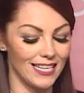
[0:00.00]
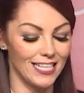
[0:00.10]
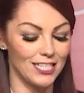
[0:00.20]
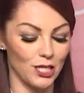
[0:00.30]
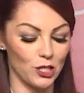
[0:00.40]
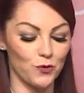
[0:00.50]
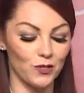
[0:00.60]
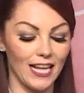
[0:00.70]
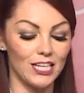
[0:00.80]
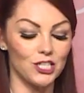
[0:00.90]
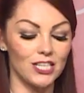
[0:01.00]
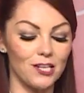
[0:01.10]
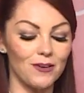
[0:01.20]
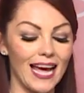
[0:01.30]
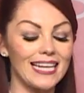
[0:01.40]
in industrial
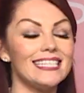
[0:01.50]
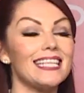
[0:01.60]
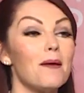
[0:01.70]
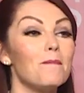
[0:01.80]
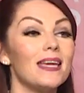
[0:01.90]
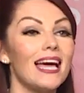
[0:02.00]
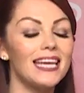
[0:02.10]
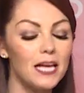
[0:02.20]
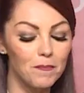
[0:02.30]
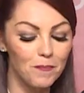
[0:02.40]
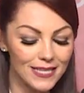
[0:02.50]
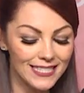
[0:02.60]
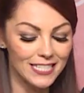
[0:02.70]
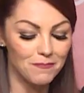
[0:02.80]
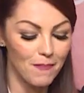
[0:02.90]
engineering and his MBA in
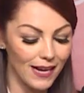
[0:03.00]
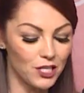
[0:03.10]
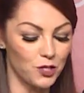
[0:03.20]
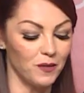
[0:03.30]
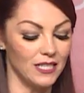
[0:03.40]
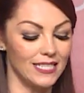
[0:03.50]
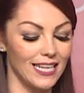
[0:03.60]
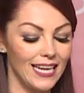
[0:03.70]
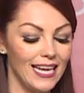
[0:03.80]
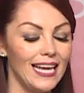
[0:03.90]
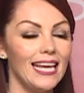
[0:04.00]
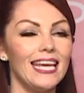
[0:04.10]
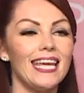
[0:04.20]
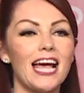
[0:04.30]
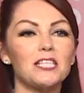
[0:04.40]
business management.
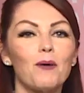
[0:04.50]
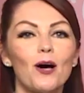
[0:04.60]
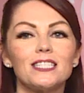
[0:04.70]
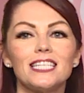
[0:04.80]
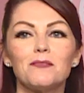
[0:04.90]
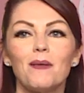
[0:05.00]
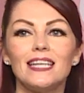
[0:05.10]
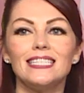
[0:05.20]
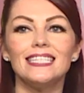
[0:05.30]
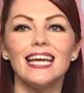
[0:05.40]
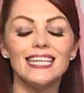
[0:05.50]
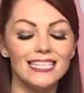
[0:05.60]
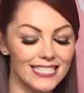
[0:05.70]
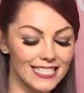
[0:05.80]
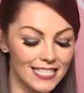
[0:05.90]
He has participated in
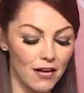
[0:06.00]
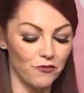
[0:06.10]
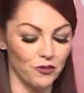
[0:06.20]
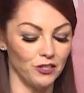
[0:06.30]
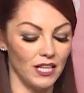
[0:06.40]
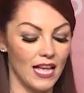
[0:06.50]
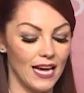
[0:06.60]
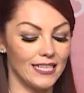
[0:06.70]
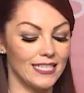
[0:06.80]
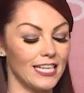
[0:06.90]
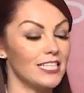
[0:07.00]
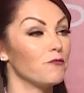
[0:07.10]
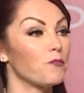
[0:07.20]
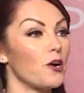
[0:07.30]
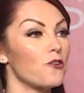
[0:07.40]
several executive
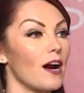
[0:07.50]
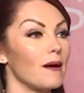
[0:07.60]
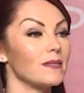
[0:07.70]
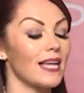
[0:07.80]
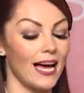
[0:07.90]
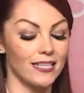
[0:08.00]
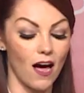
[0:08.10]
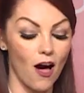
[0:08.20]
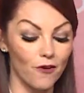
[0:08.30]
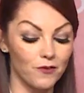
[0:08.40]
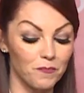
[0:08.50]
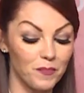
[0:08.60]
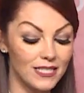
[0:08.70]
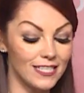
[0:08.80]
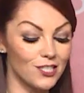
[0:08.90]
programs at Harvard
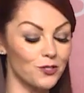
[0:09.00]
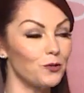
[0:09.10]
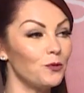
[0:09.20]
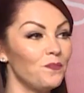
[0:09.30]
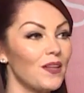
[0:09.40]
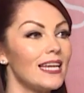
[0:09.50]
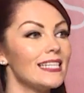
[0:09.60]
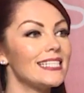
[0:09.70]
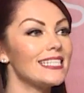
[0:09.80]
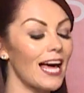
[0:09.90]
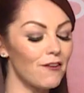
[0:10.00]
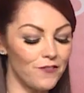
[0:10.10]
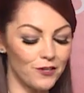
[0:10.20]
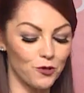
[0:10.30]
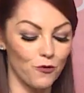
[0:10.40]
Business School,
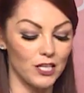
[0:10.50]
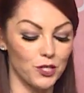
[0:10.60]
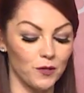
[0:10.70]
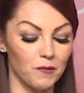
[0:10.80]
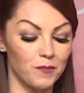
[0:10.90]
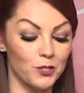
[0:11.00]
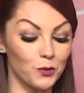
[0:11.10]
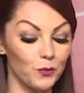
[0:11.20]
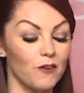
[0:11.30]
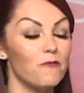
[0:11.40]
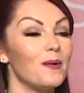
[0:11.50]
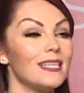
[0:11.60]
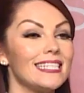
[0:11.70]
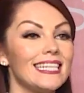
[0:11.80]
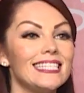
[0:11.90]
Stanford Graduate School of
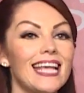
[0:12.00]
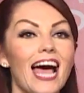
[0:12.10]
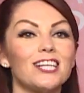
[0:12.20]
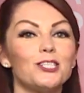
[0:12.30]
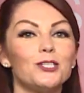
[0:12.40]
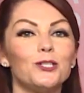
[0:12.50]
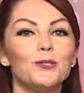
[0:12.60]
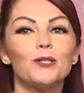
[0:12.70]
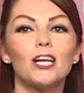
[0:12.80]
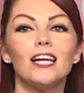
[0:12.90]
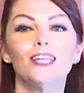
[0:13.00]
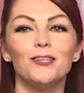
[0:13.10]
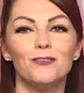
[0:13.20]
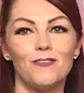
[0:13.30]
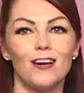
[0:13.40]
Business, and Duke
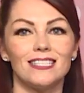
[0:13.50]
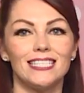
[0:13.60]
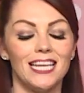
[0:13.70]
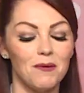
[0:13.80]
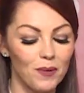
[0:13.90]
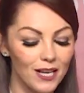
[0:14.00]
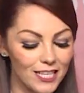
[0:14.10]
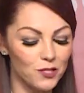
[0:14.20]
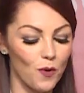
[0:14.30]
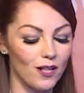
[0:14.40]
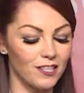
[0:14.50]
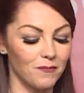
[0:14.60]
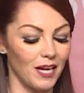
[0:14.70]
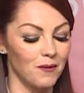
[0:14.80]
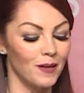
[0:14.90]
University. Please welcome
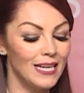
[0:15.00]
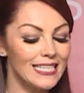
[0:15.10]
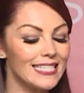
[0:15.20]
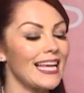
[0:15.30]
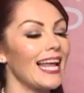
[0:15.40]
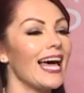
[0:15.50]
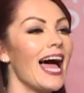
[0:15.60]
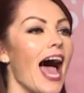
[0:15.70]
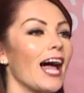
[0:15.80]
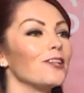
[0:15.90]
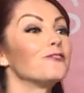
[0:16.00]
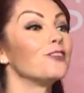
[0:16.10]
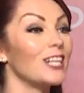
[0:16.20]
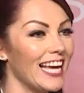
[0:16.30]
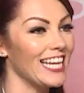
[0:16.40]
him, Salah
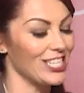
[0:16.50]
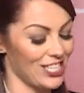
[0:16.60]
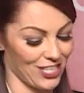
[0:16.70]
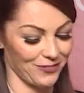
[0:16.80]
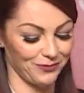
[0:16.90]
Al-Fulaij.